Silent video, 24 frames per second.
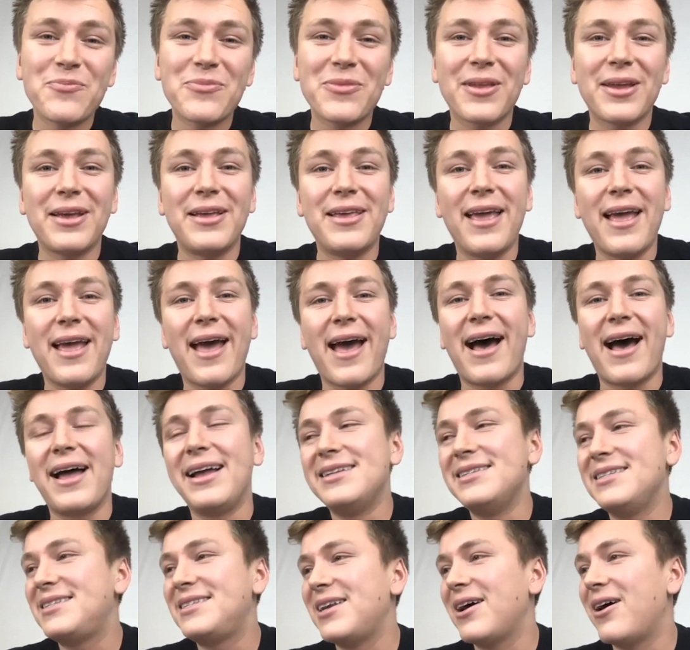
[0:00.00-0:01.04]
Yeah.
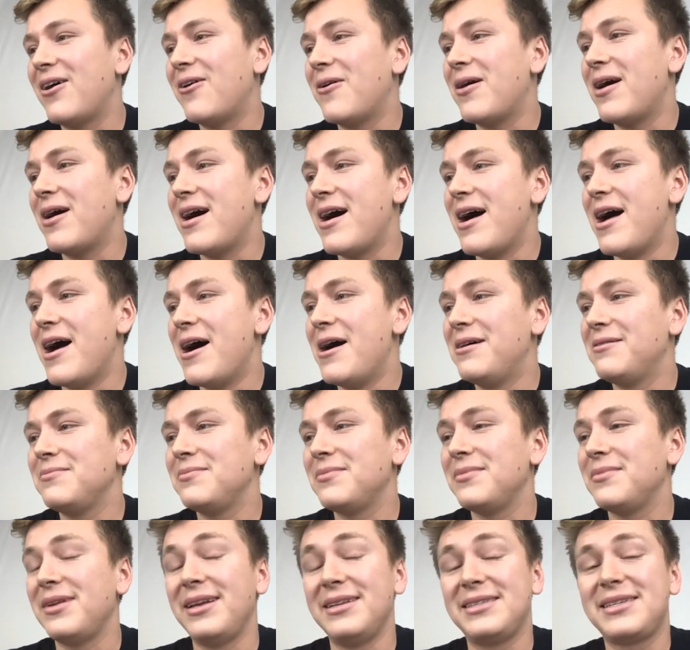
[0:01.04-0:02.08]
And so,
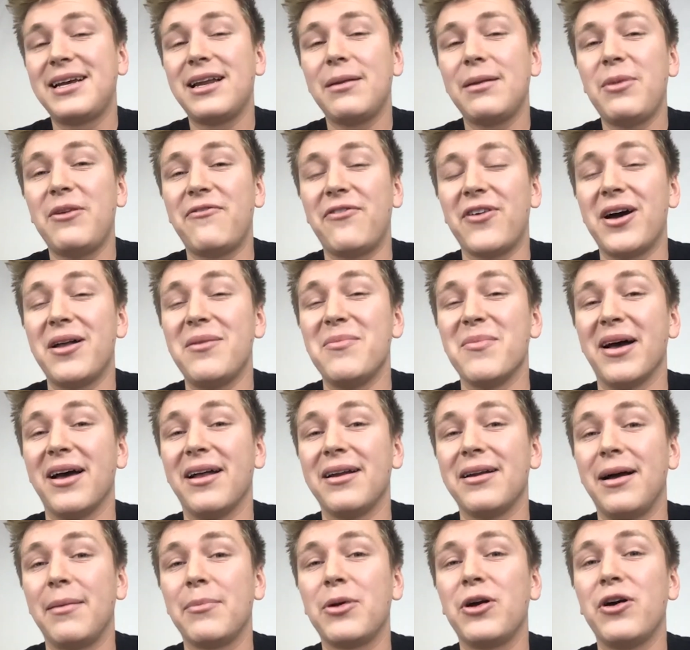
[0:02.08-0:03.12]
it's going to be fun, but
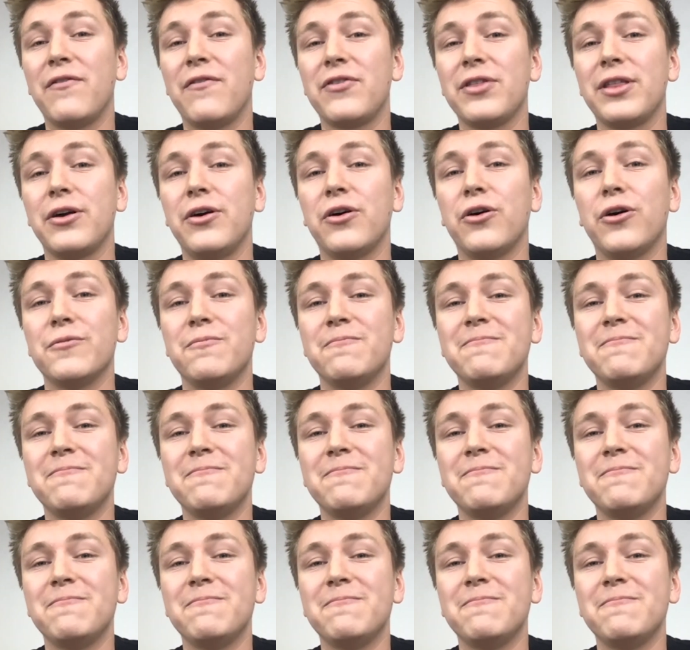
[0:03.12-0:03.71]
I'm going for the gold.